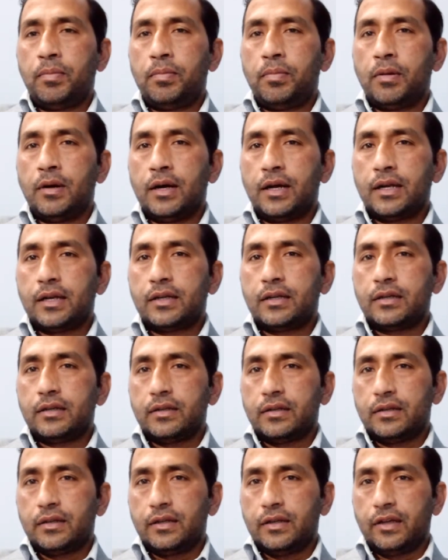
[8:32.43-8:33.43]
But
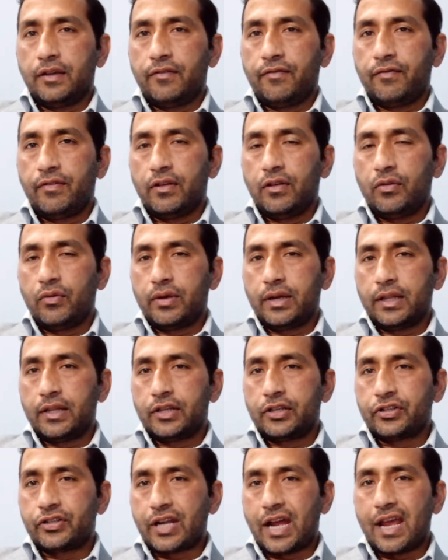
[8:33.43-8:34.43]
if we look at the
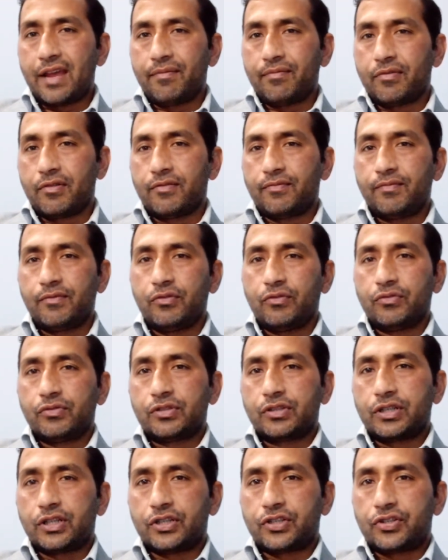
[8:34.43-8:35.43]
type of those
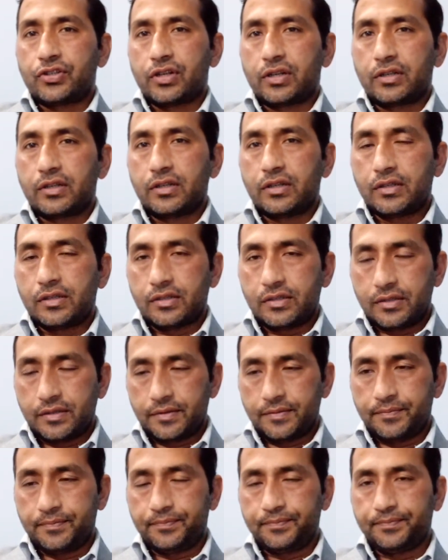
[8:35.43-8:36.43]

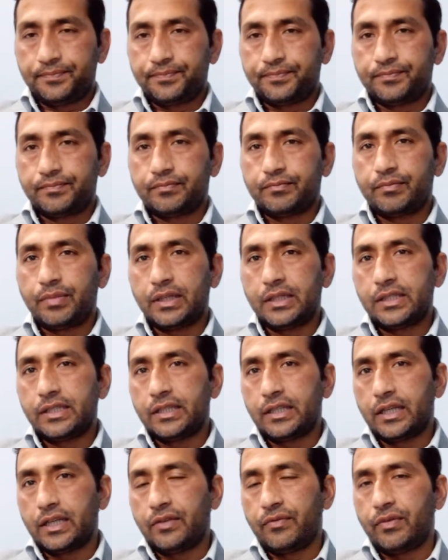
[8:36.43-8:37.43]
constructors,
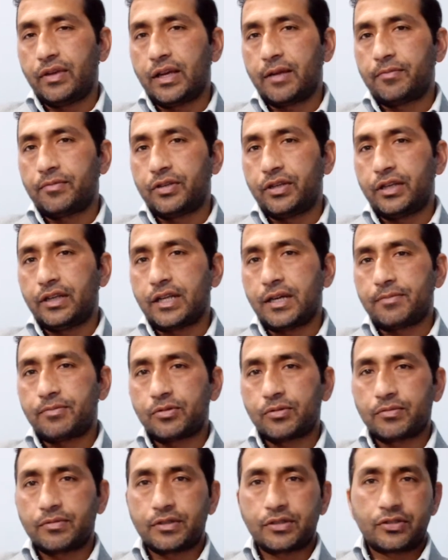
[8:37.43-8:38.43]
basically we have three types
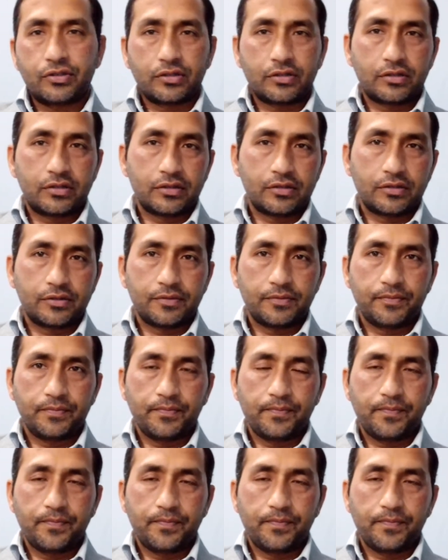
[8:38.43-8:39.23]
of constructors.